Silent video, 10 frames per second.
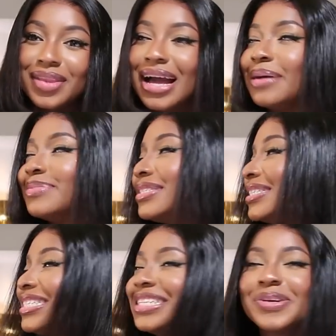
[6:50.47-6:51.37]
I'm
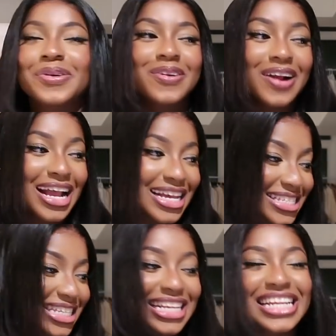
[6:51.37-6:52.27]
snitching
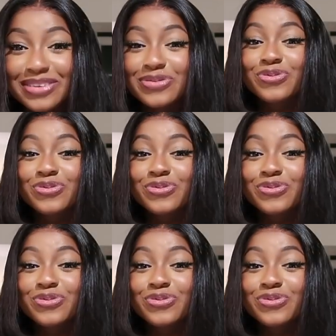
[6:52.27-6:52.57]
crazily.